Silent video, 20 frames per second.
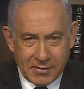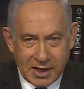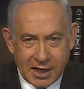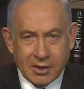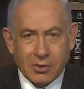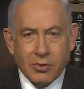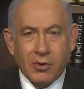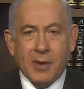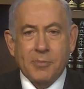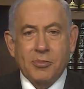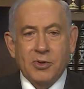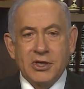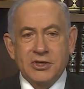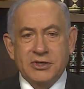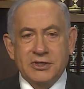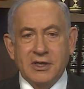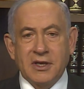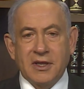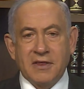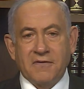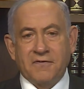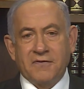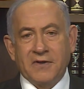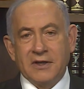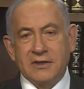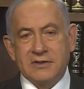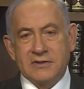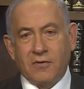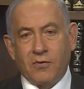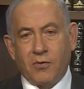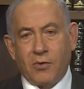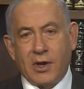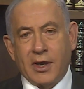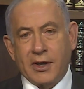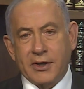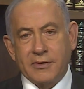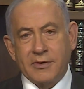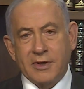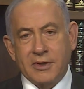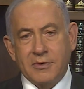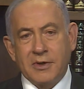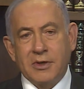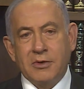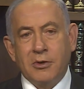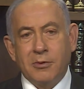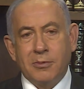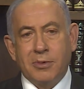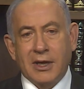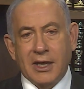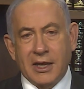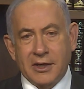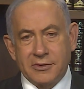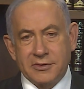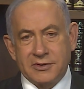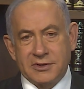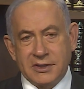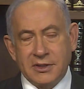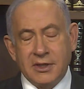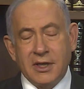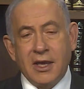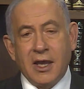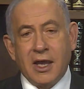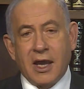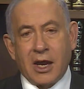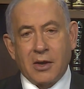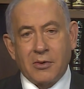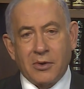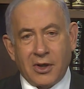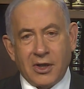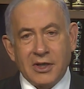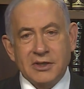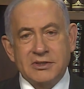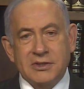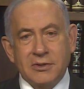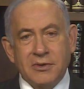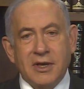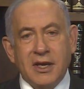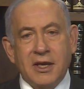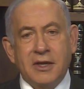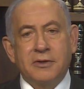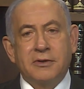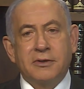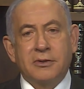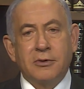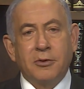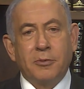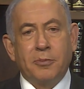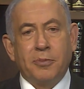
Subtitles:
And cooperation in the fields of water and renewable energy are also an integral